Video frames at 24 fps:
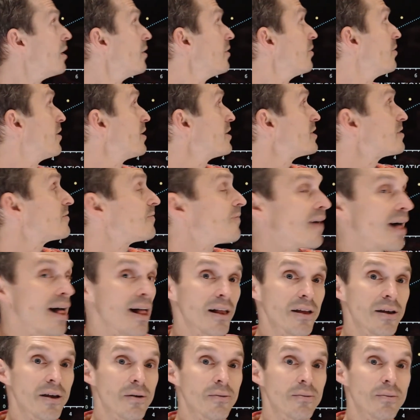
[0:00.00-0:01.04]
this
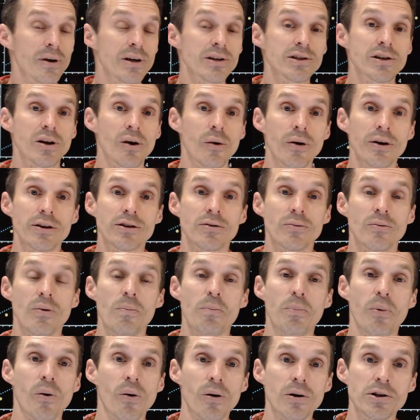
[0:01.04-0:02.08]
value is going to
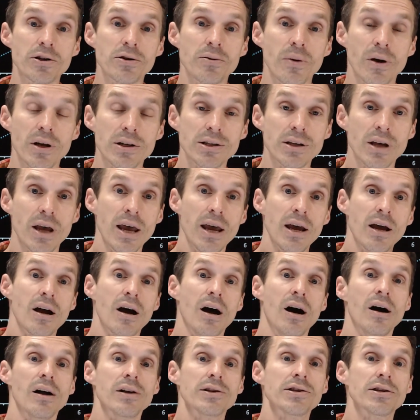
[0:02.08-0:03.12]
report to us a
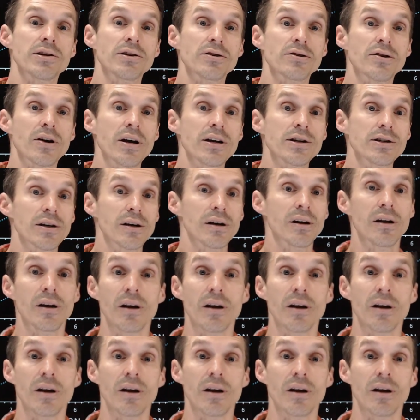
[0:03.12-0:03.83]
concentration.